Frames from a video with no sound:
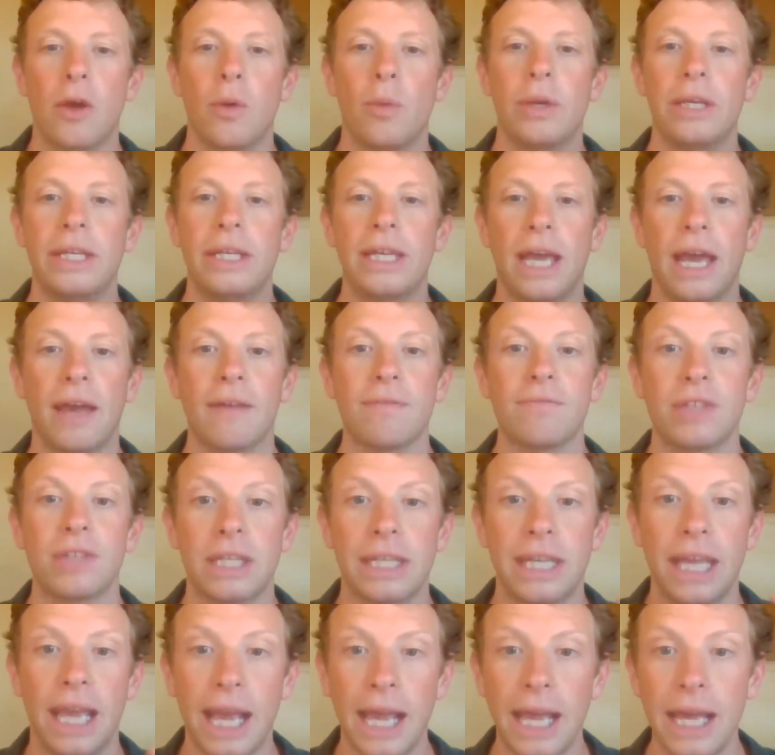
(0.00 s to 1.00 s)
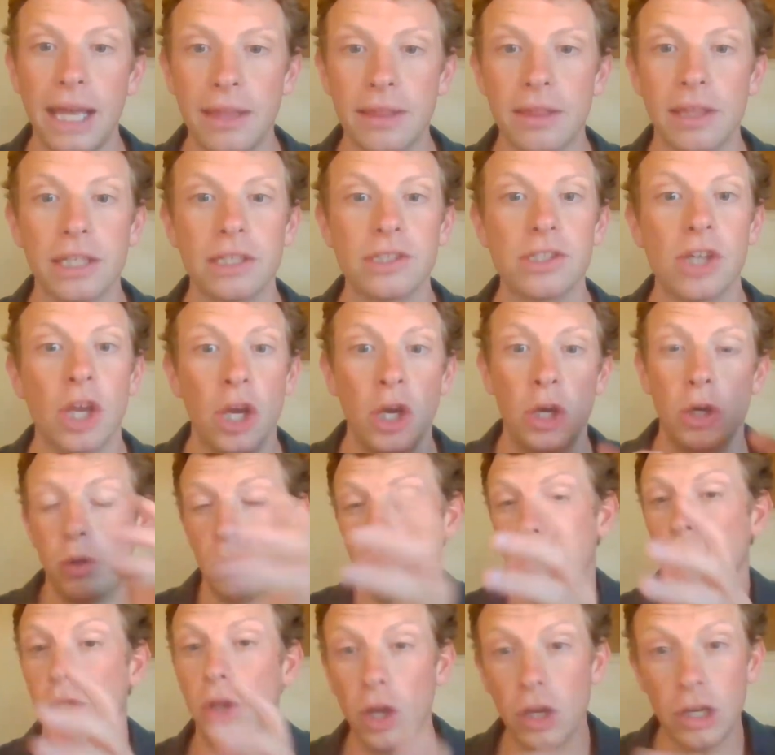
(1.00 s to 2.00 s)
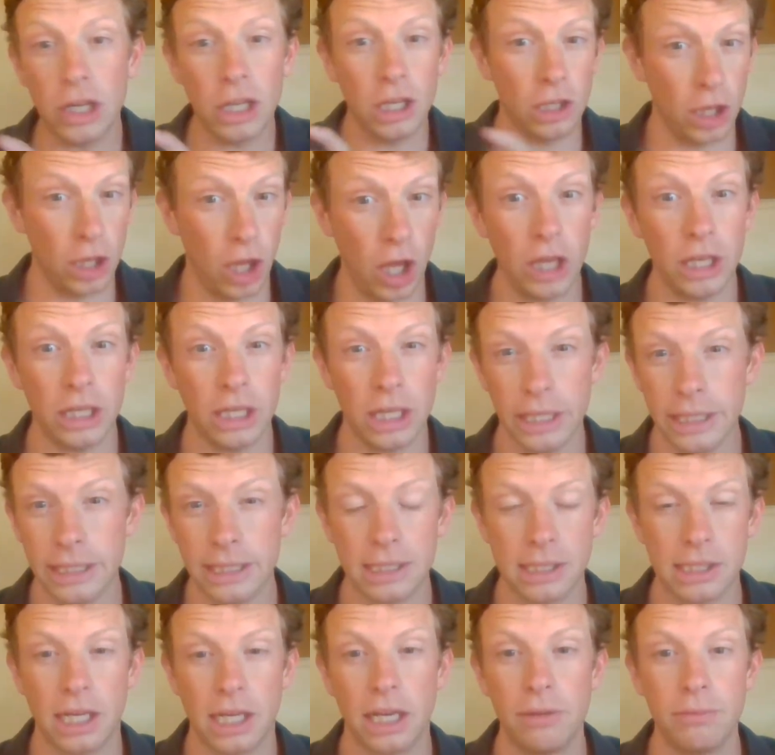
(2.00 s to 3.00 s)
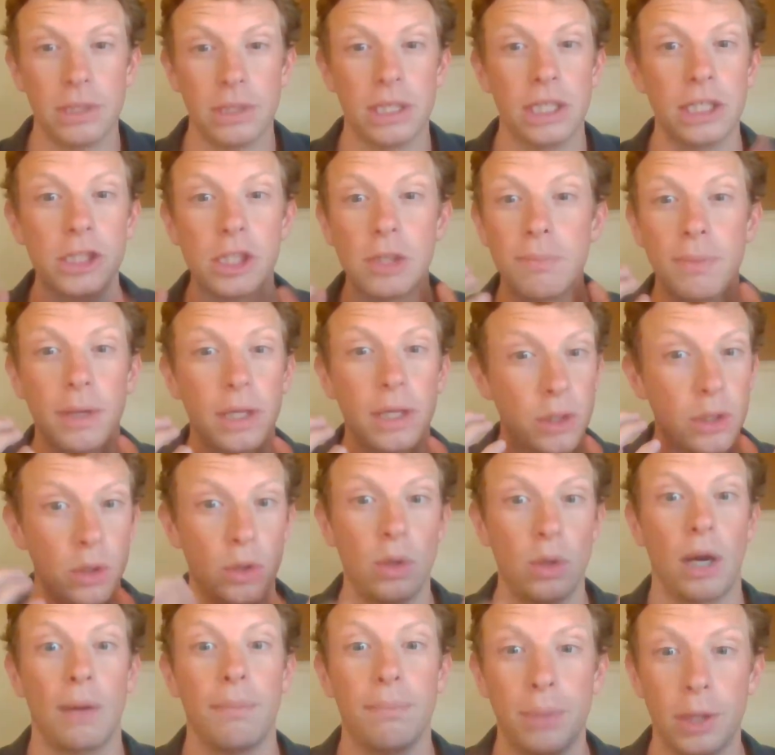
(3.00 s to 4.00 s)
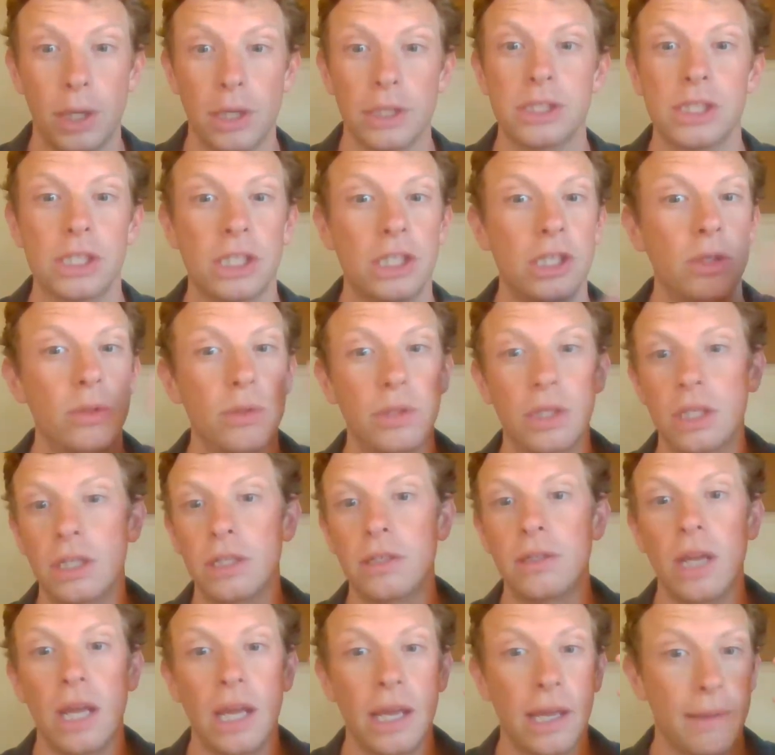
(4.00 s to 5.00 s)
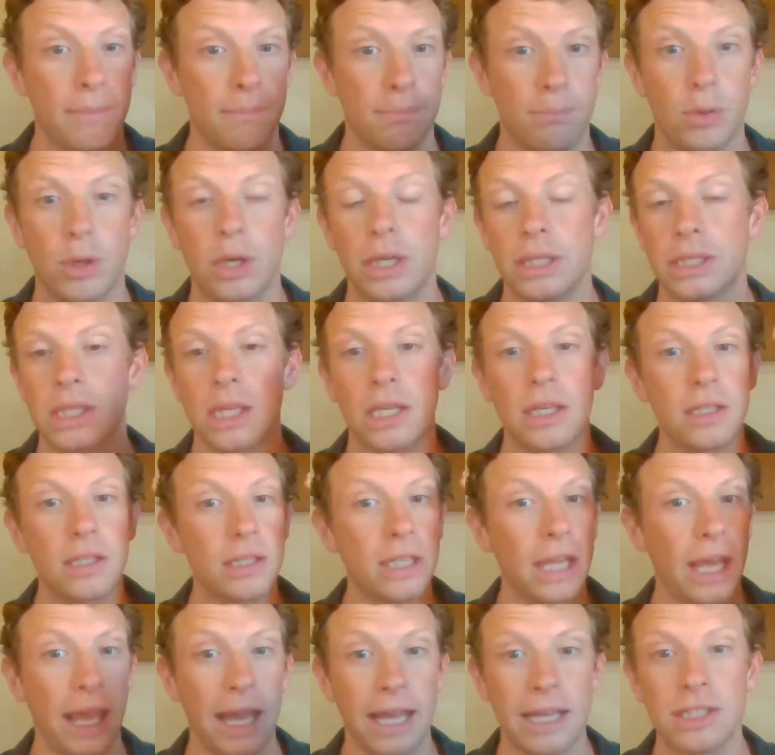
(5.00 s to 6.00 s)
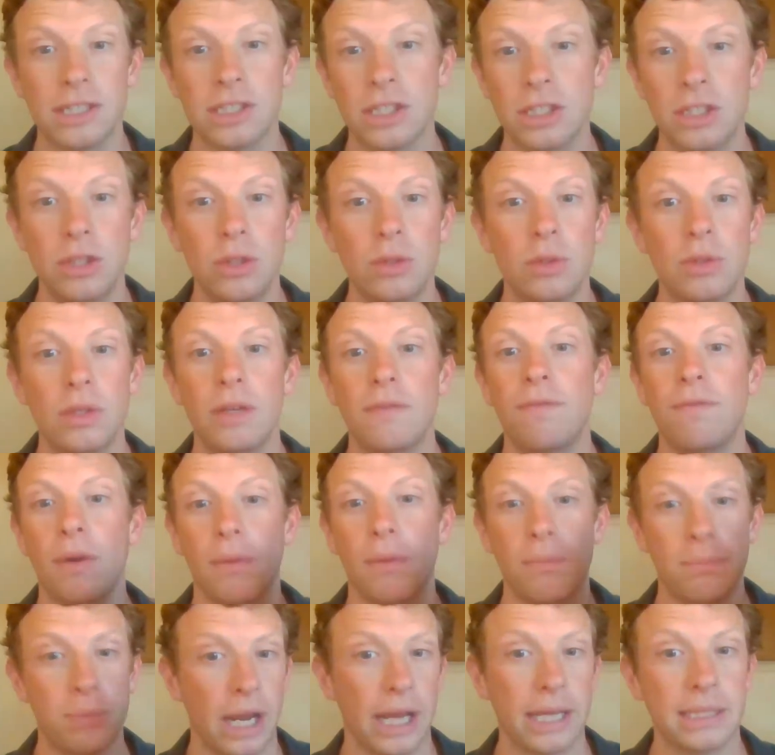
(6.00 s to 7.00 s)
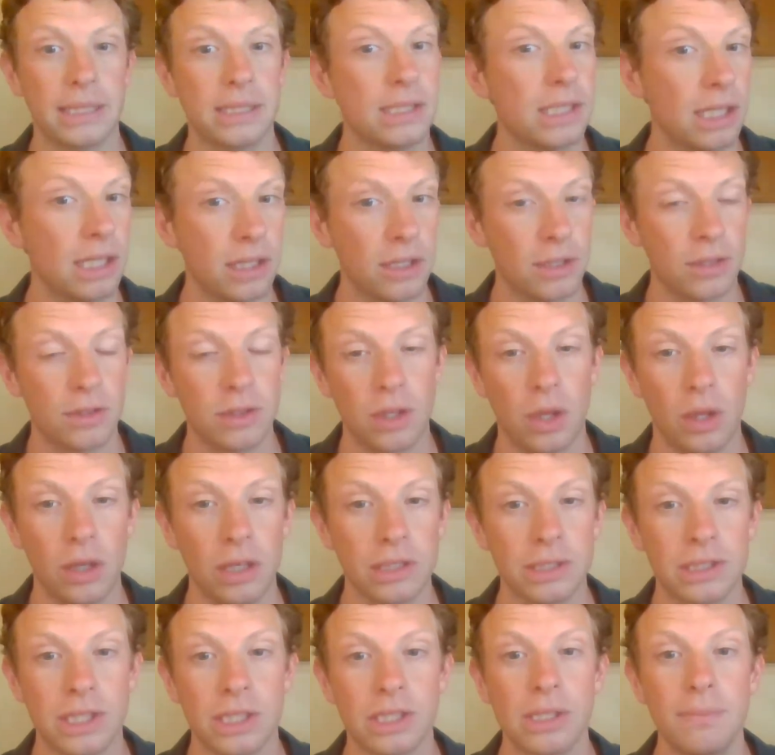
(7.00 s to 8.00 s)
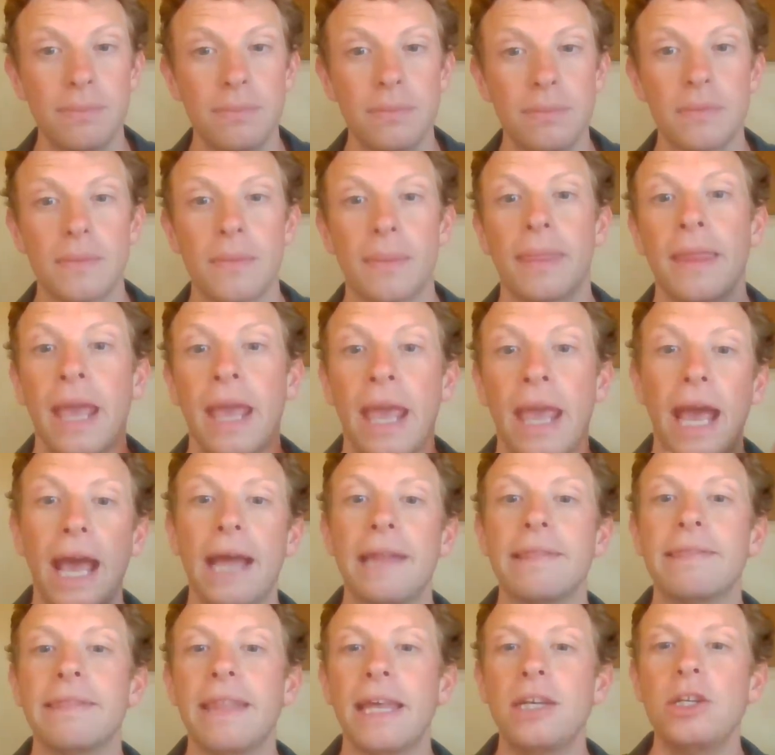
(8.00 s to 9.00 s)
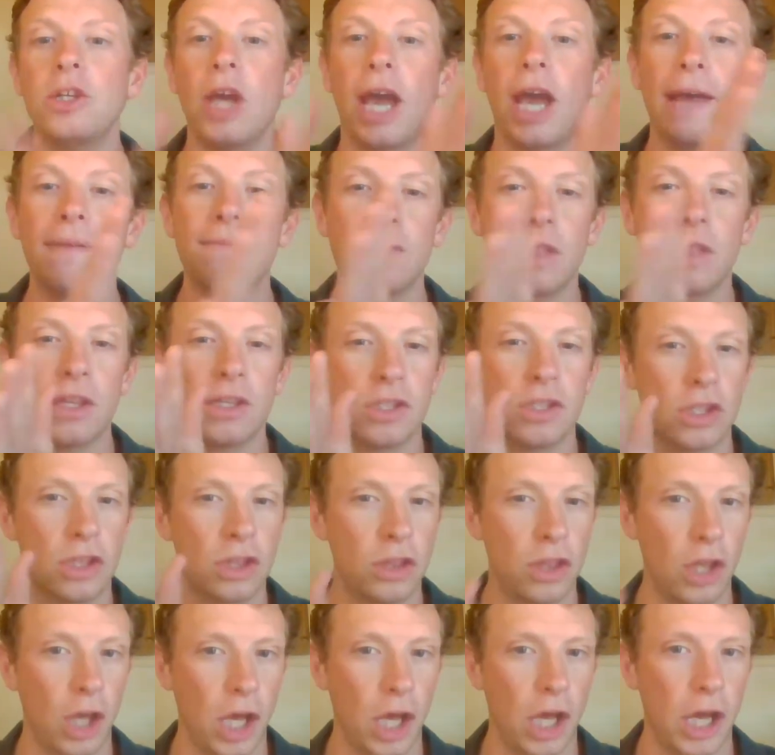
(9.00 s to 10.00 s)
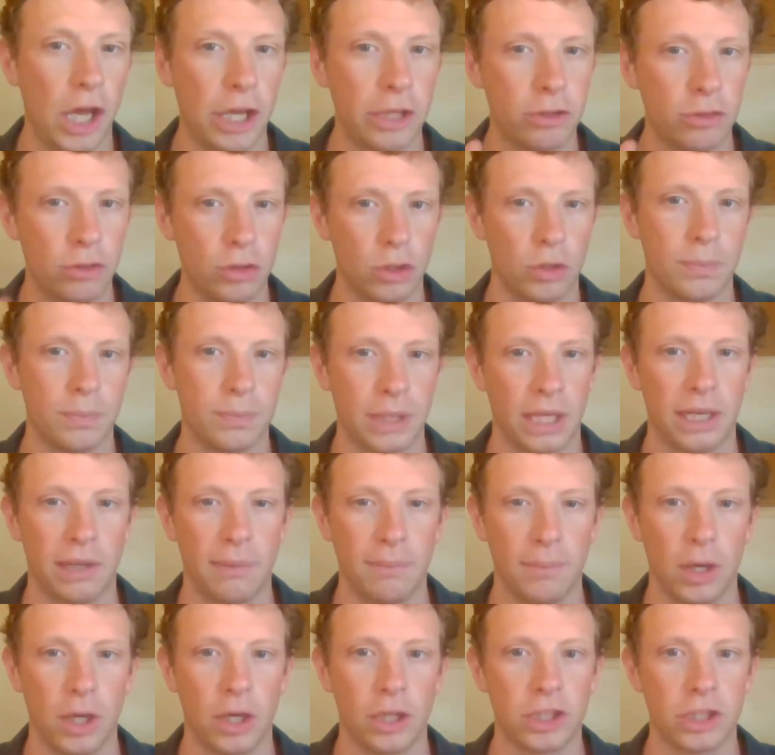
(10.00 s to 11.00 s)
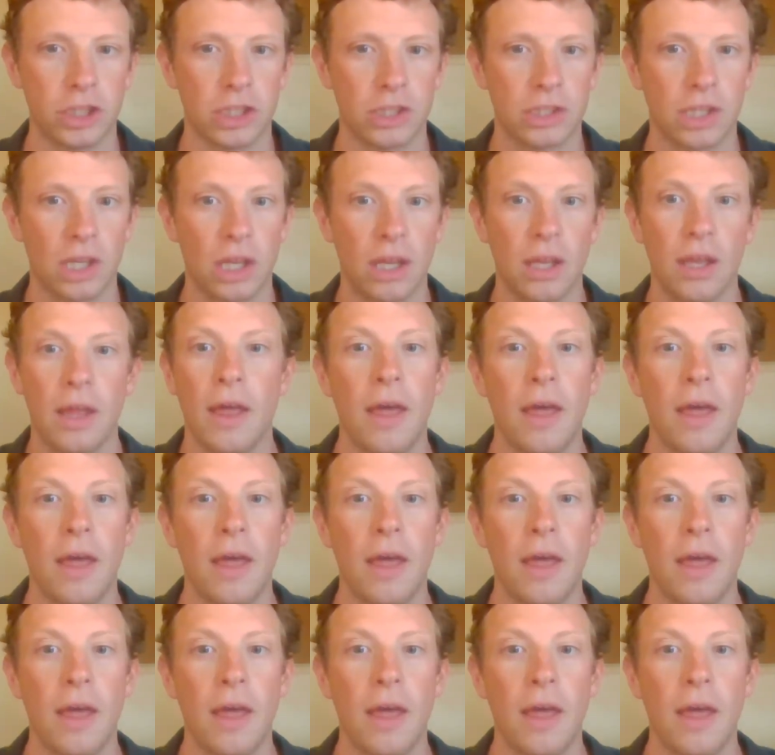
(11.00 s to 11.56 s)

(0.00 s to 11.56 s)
We have the Catholics who look a lot like the state religion but who are persecuted, imprisoned, executed for practicing Catholicism. And then you have this third group that emerges,